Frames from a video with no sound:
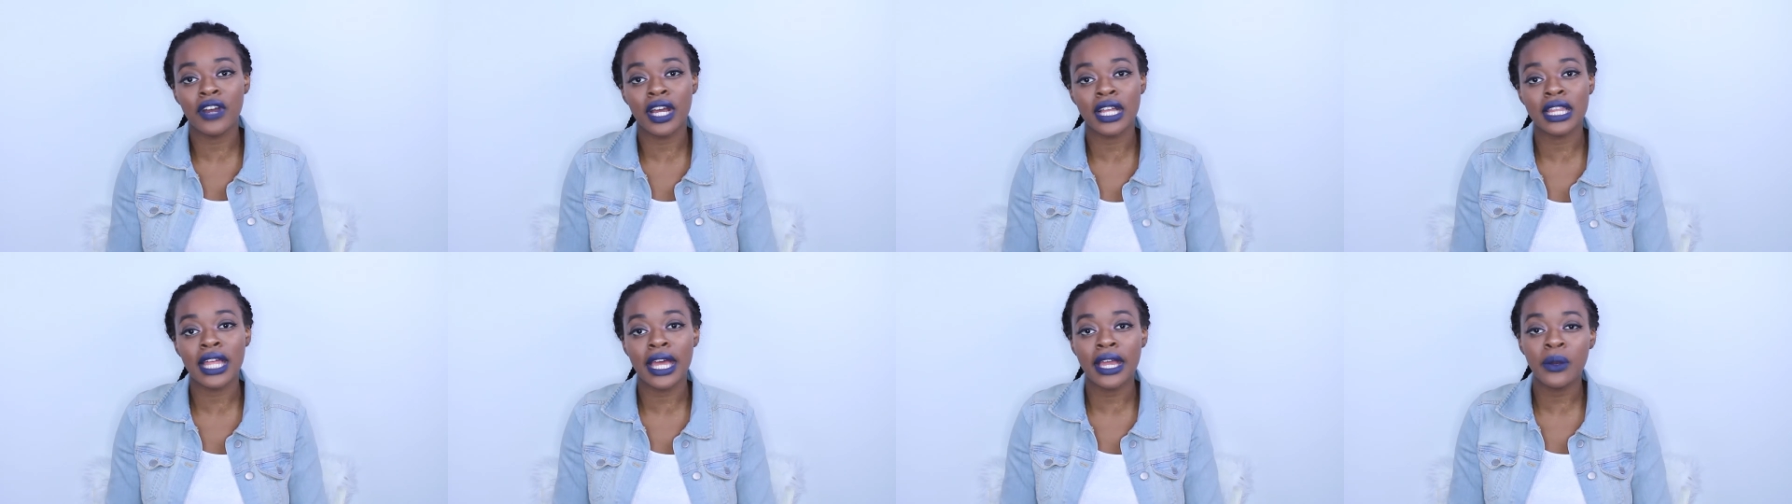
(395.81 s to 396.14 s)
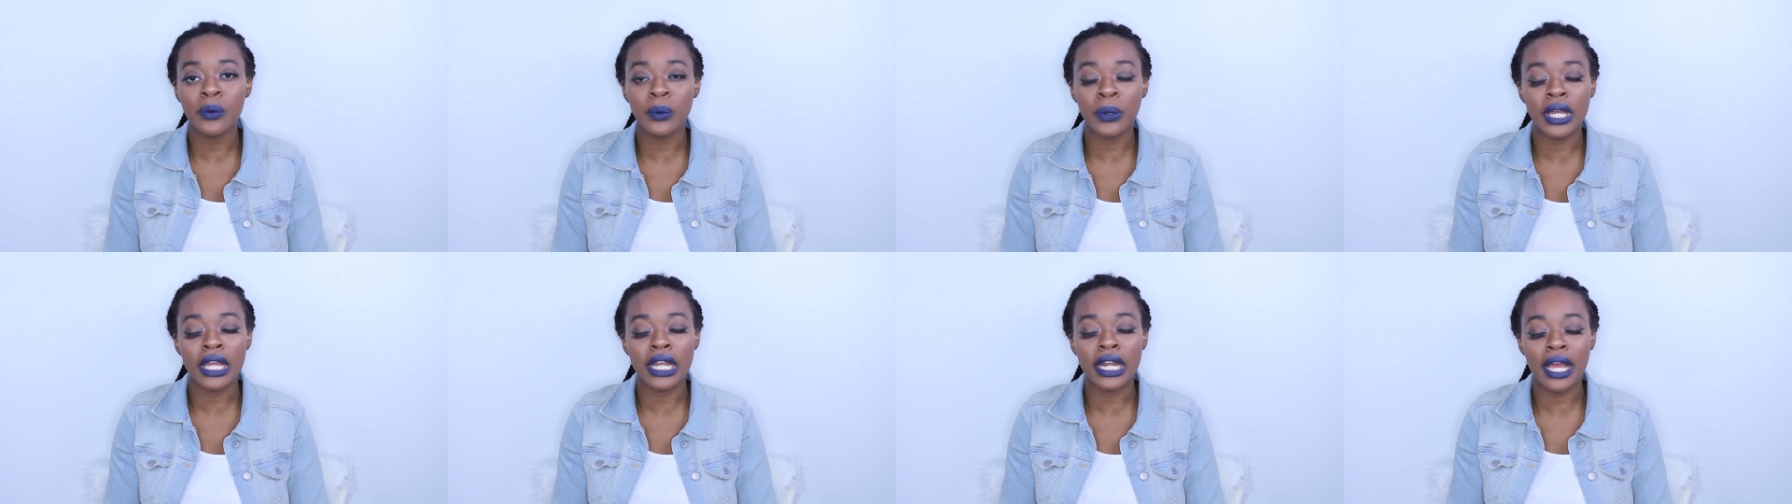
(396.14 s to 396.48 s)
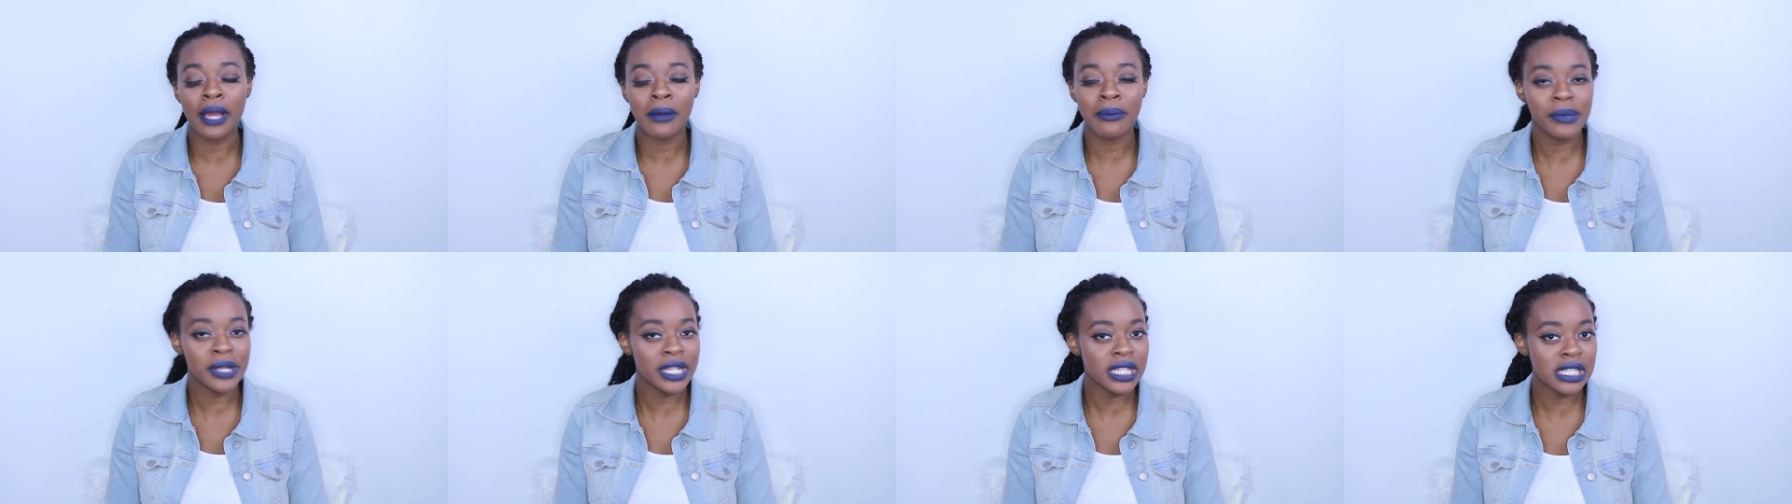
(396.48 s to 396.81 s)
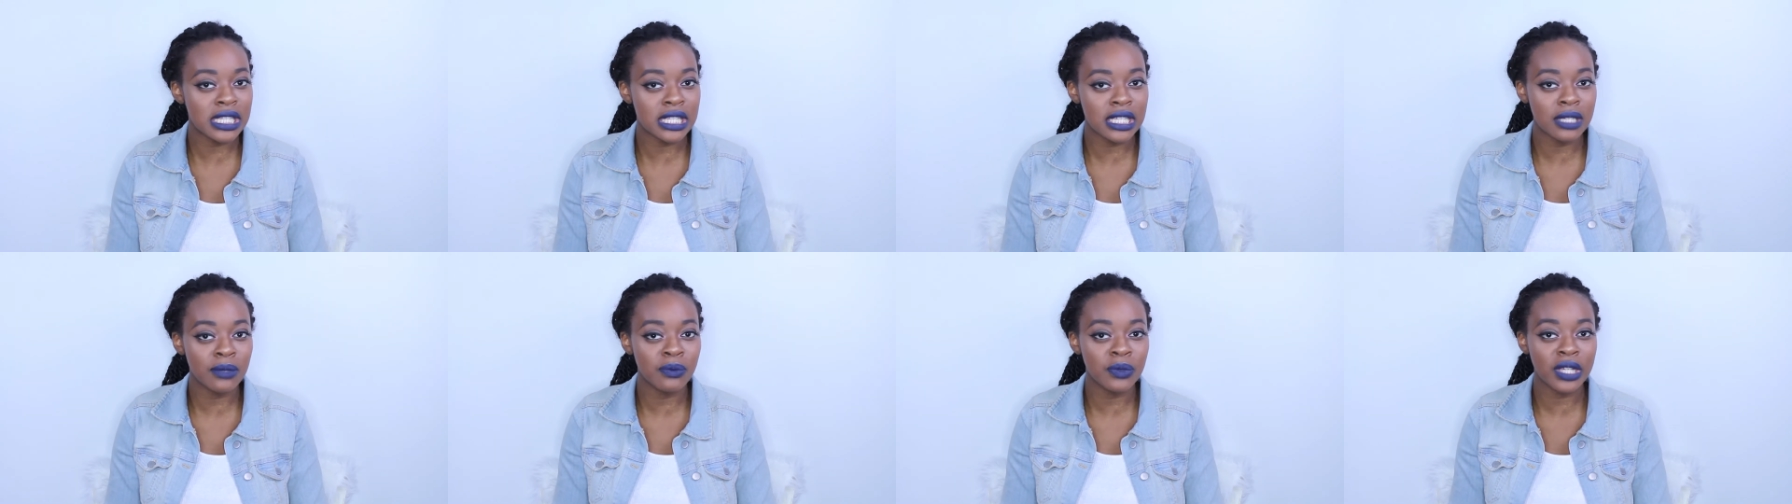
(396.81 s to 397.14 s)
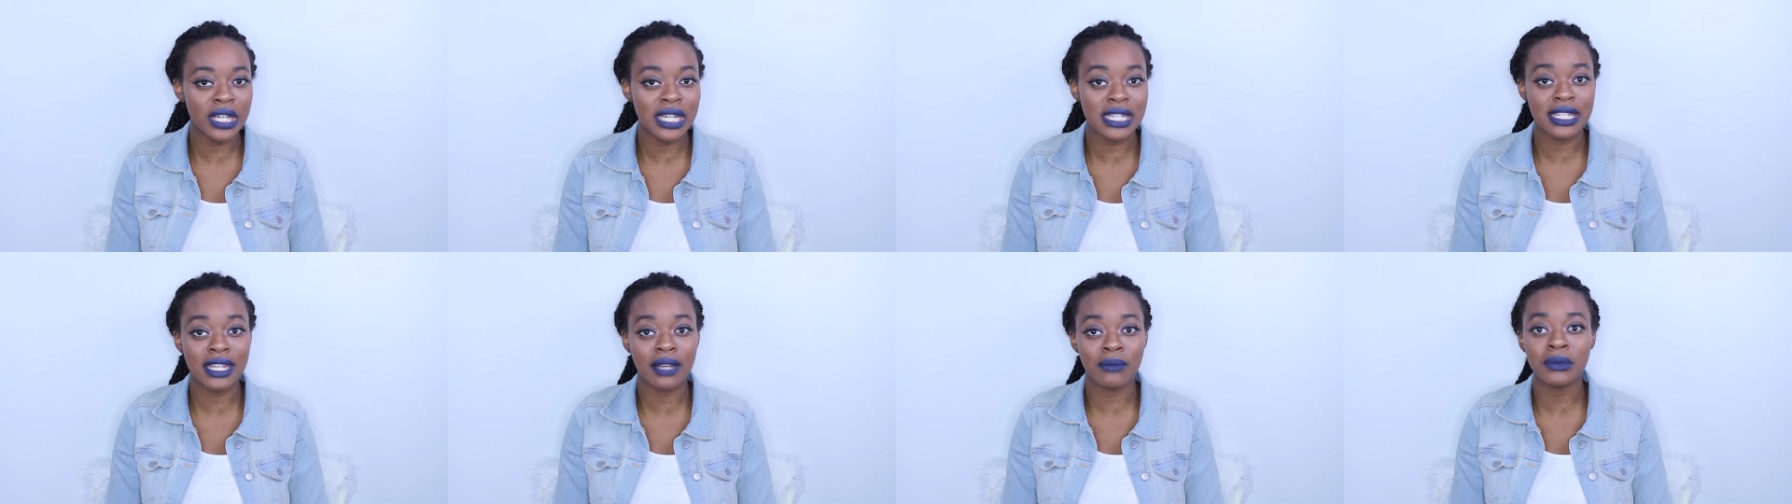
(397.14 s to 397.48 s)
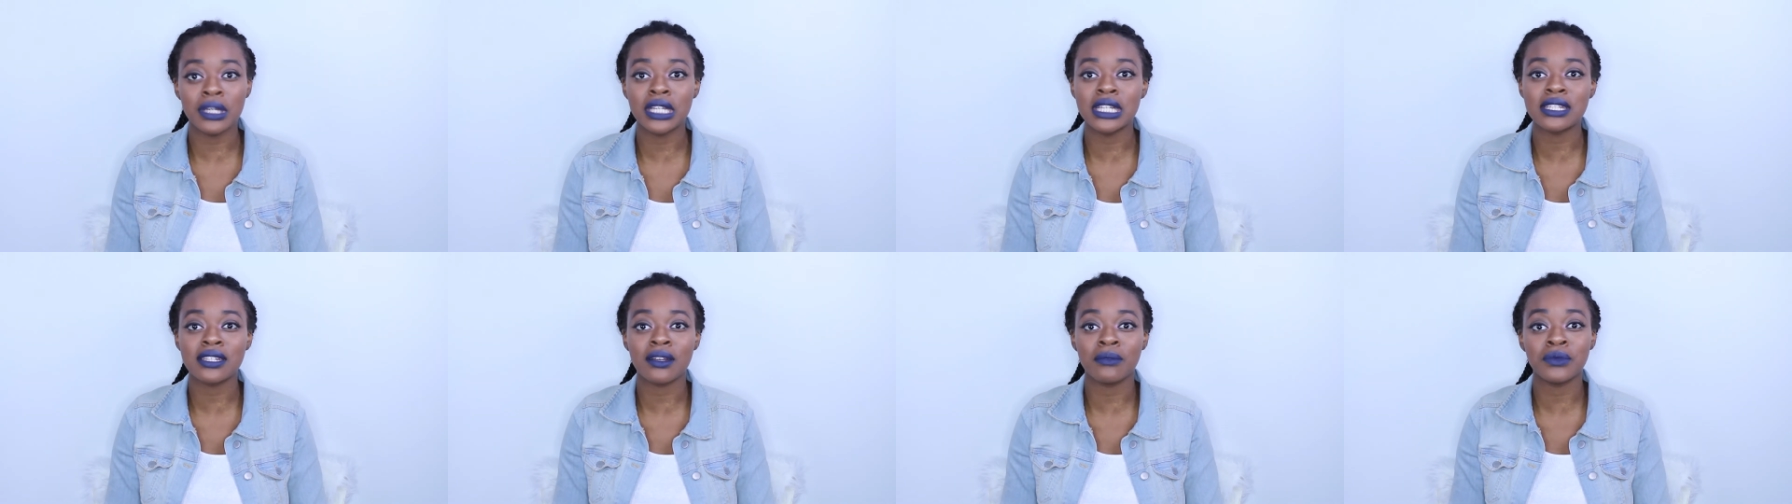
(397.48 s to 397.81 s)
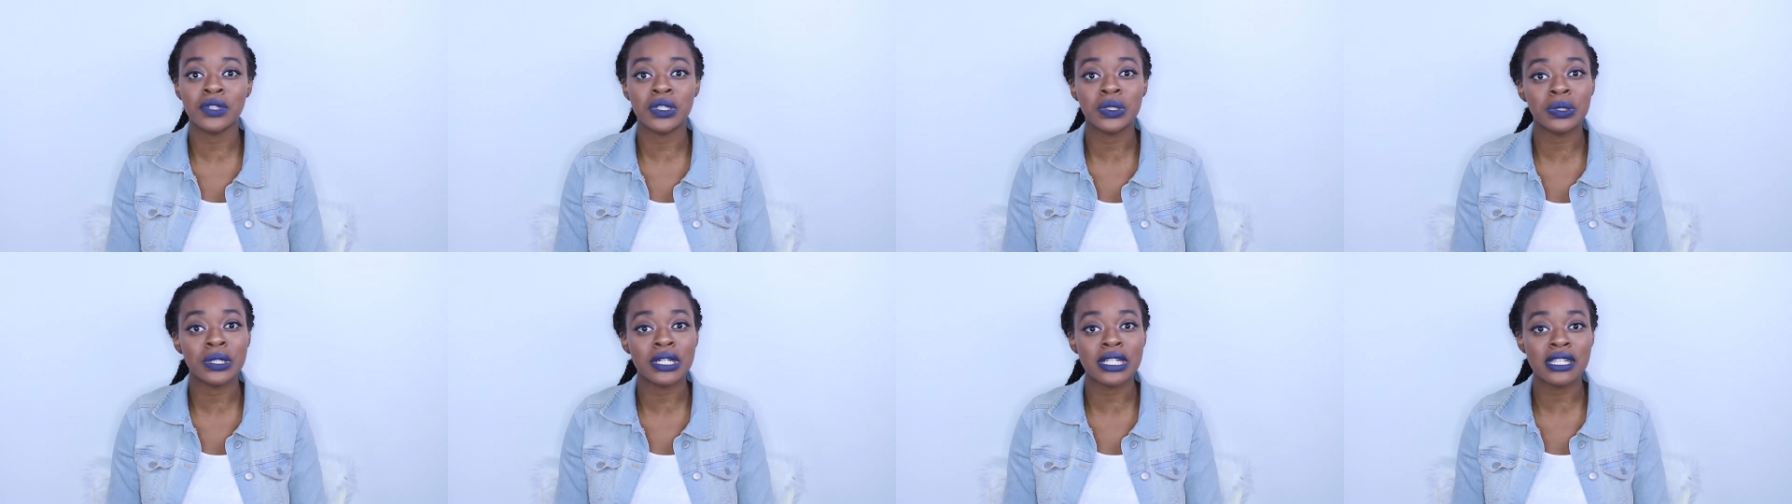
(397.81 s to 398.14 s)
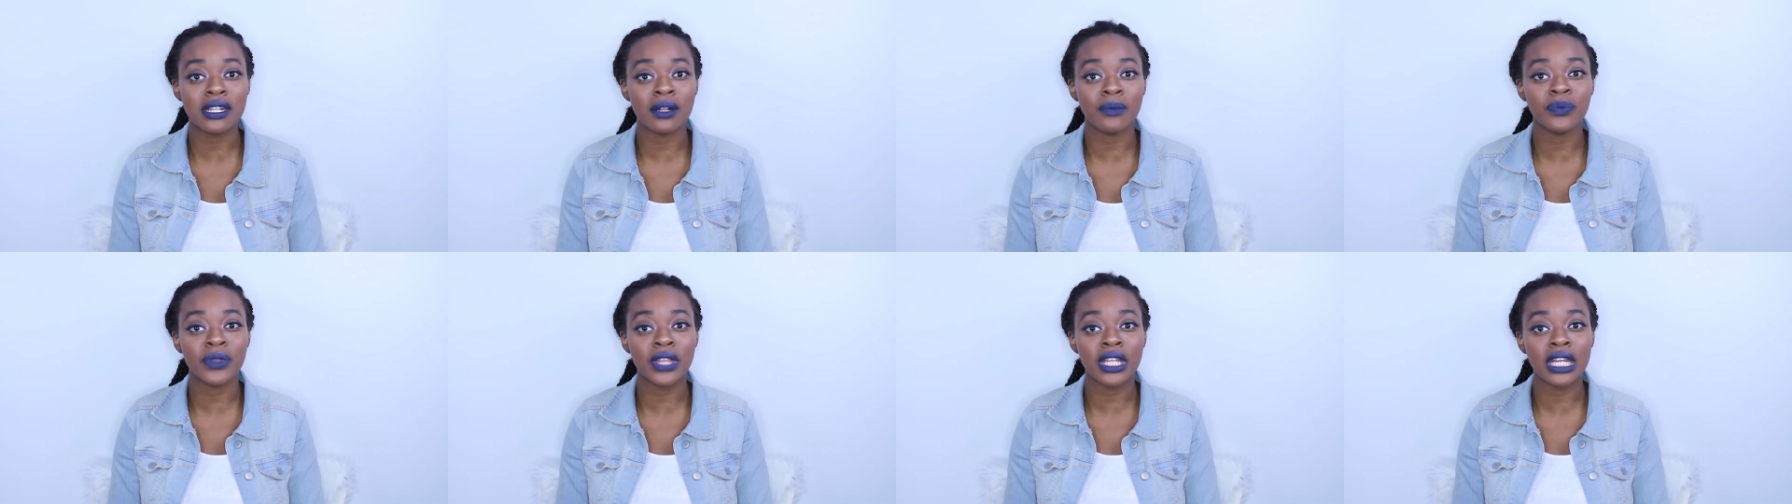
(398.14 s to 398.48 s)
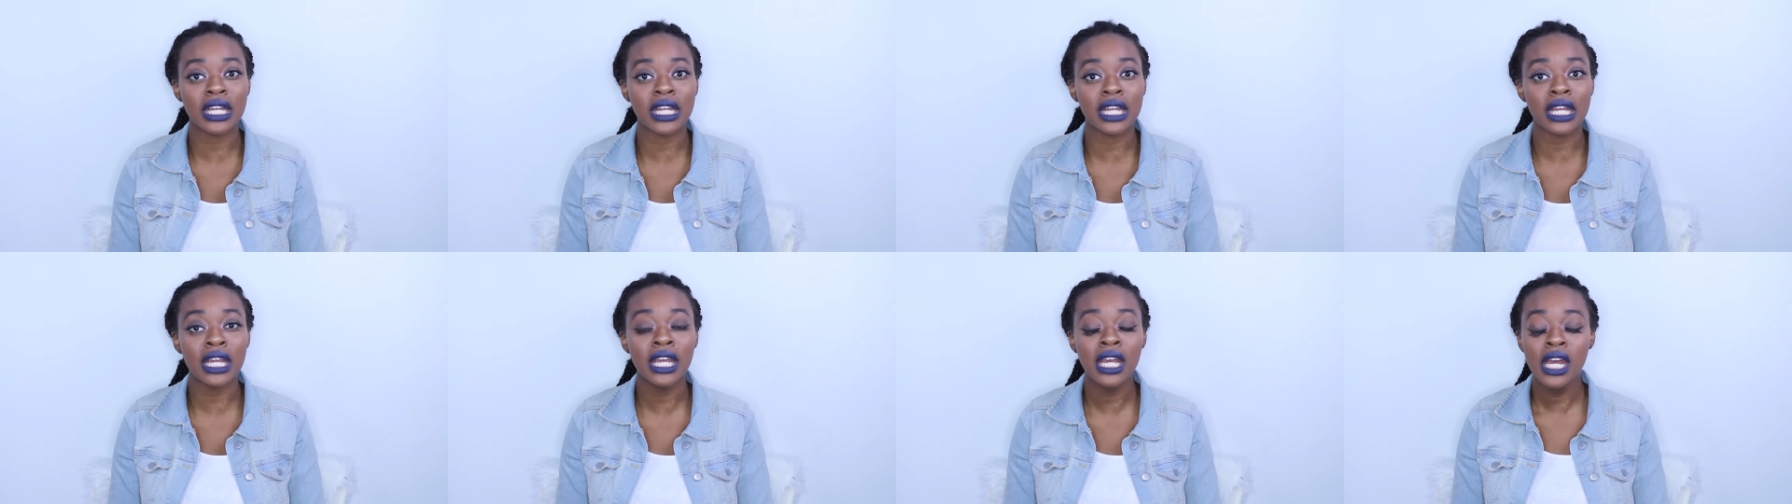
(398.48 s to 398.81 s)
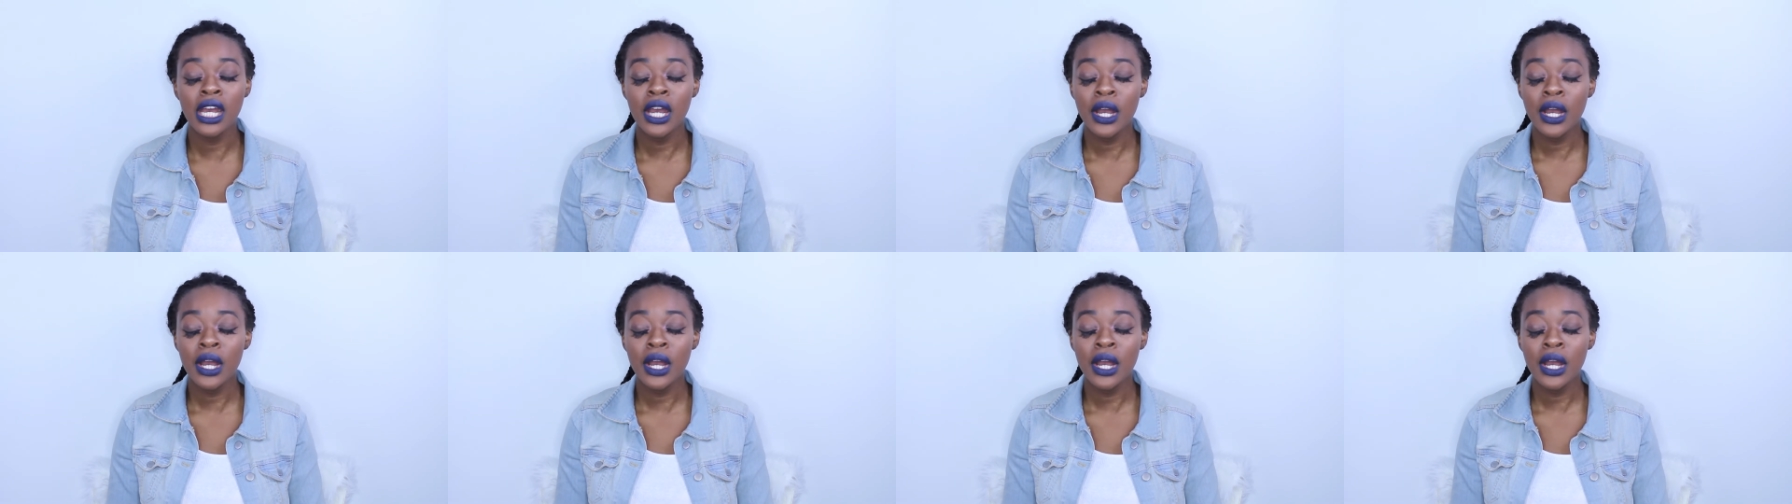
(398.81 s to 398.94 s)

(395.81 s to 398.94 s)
I like when I'm busy because that means I'm doing something